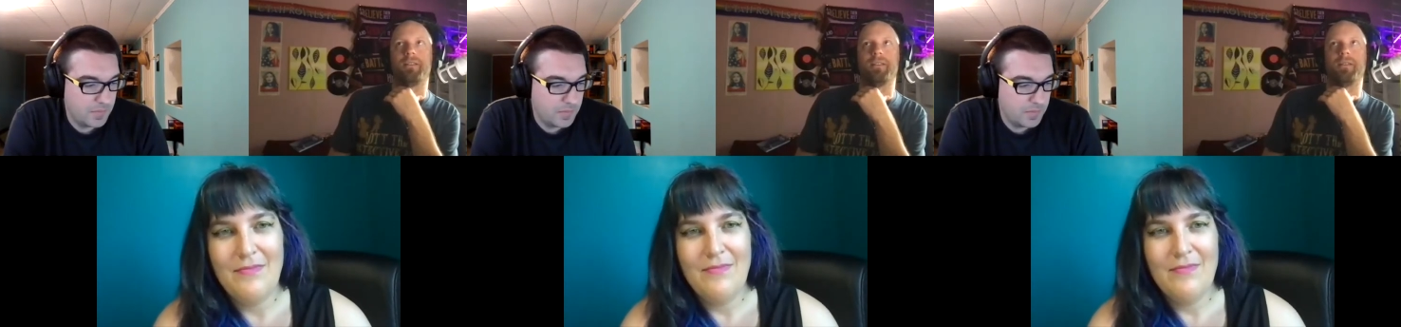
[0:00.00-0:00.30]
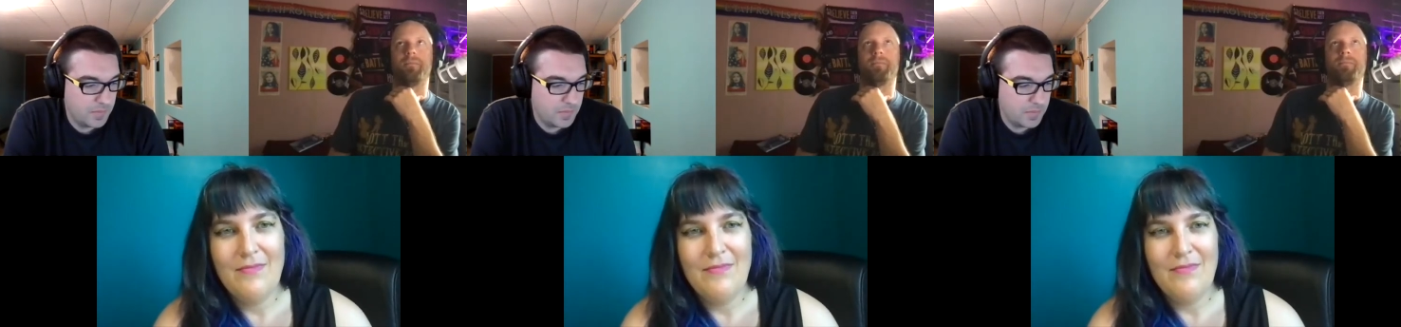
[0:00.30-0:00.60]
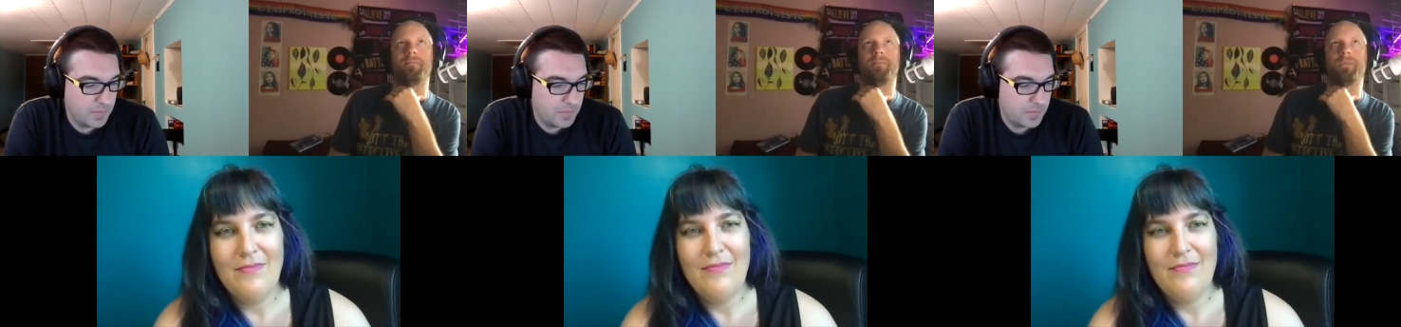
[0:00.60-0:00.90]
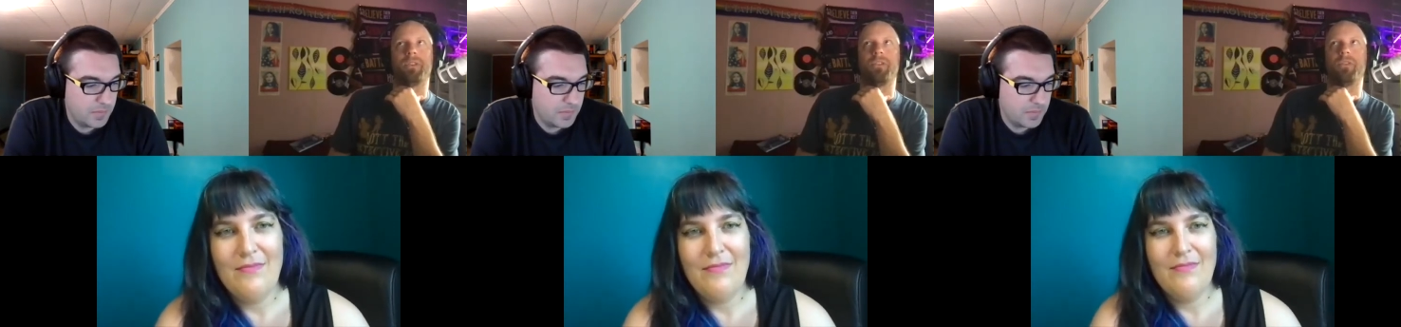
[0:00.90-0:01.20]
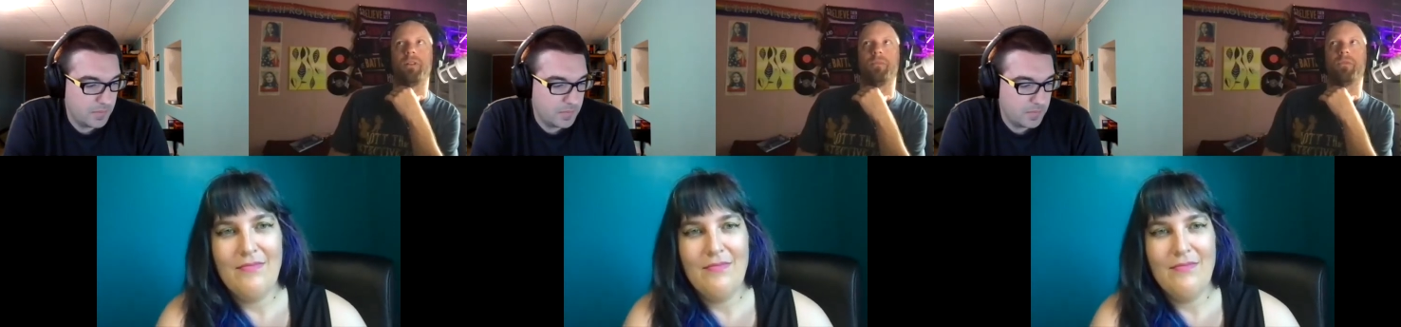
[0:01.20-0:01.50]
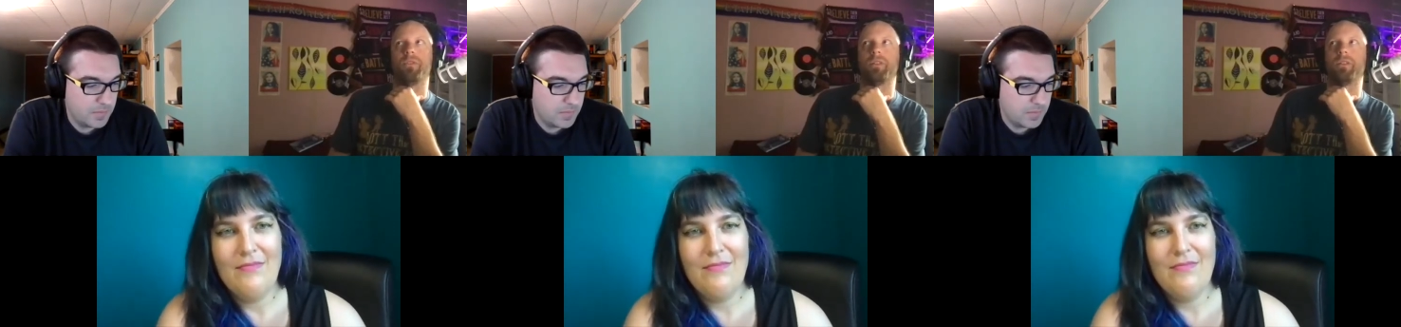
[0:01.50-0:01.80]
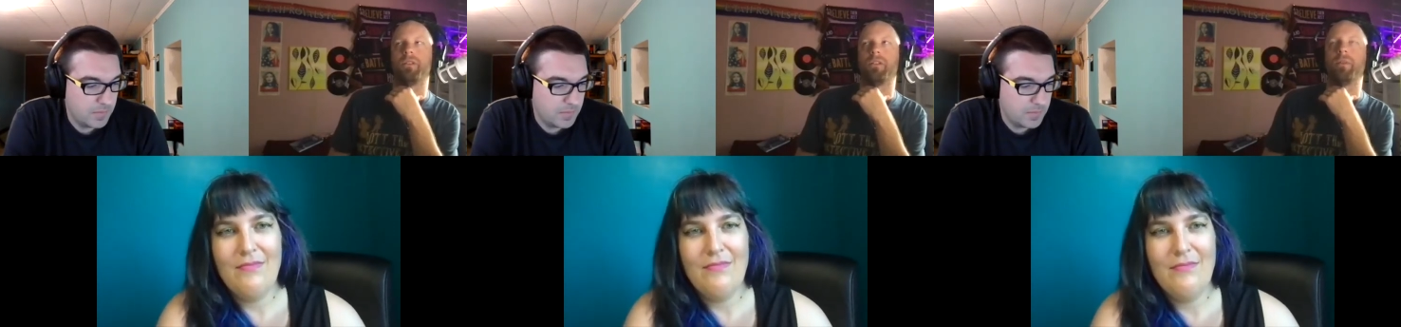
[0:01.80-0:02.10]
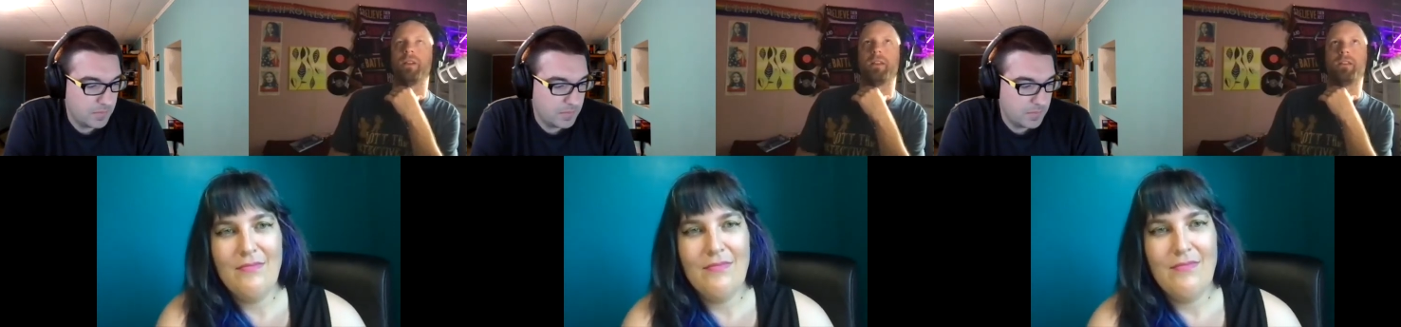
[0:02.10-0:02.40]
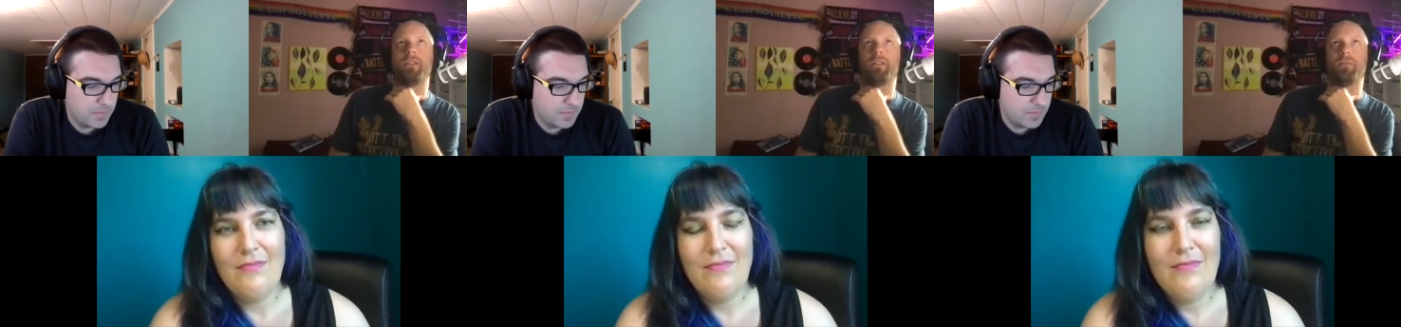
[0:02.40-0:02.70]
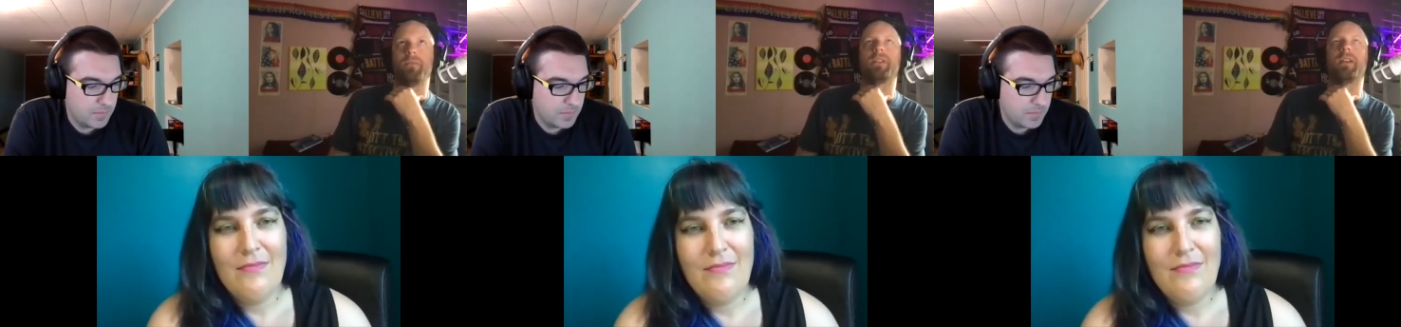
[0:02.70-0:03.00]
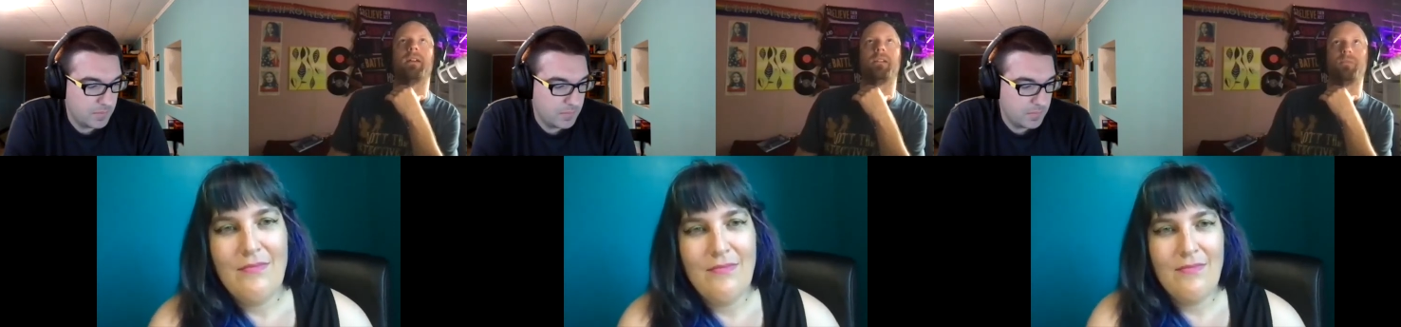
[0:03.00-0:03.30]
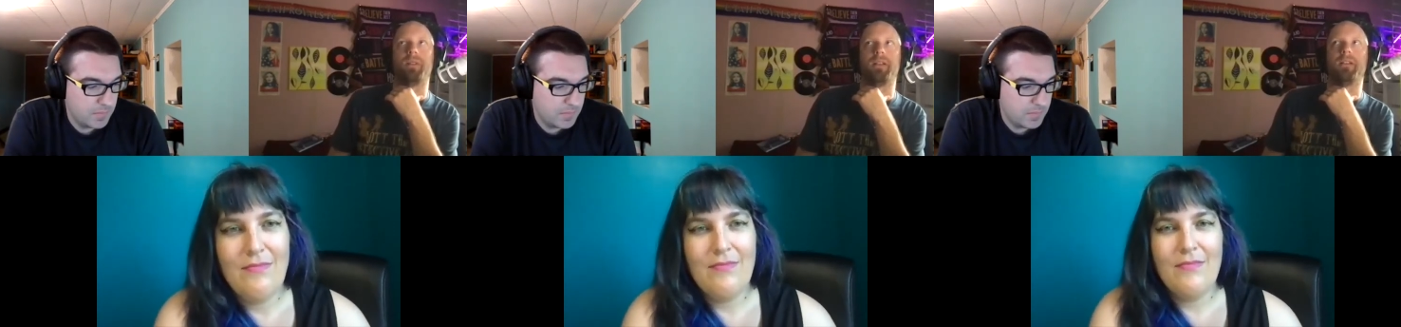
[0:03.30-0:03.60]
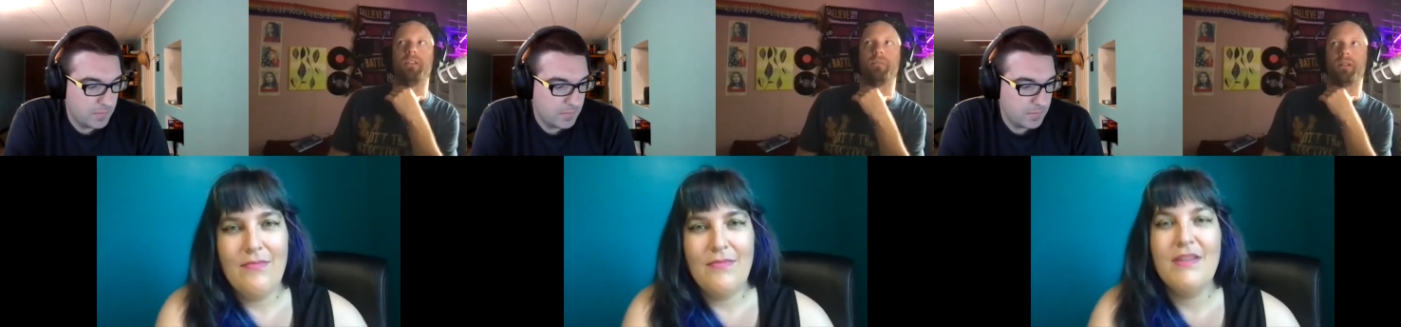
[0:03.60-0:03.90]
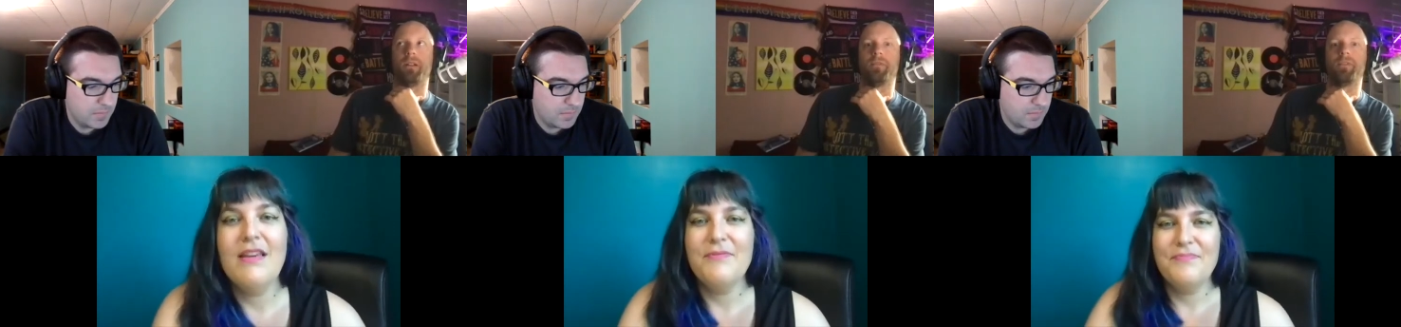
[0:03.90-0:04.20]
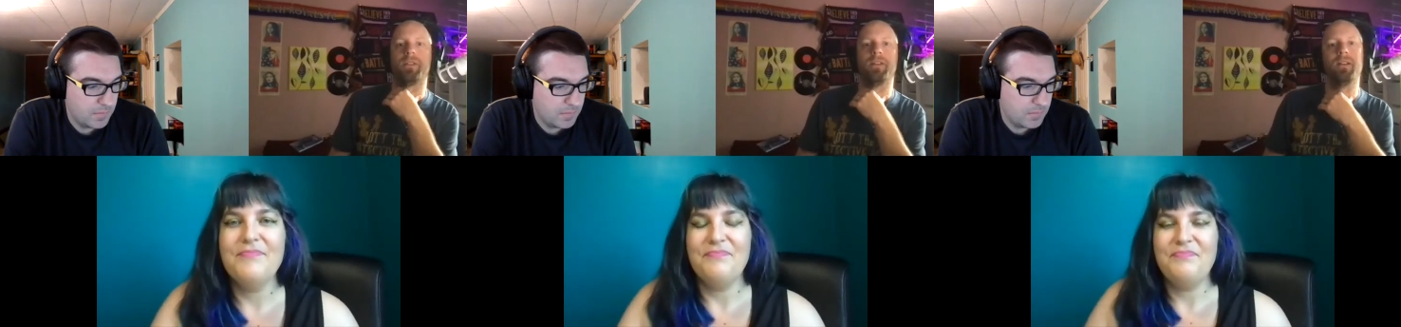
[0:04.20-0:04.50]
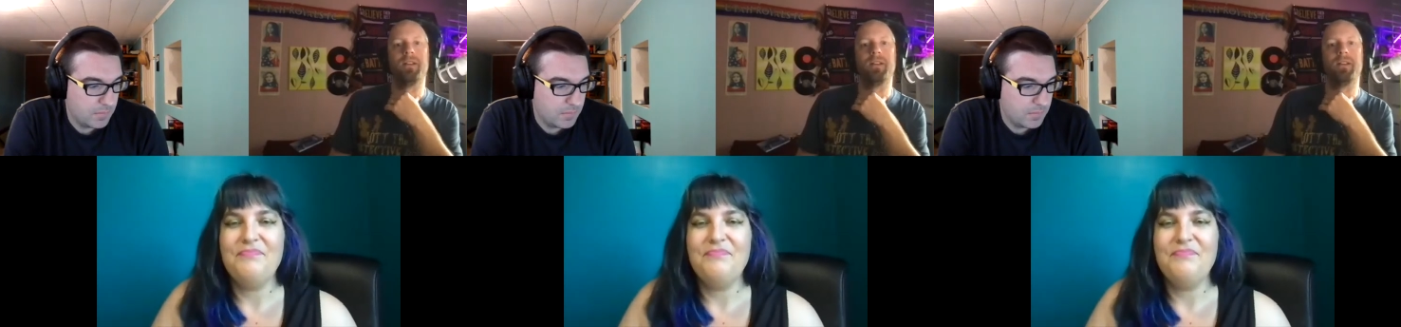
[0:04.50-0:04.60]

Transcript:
Speaker 1: um, cucumbers, Armenian cucumbers. Yeah, Armenian cucumbers.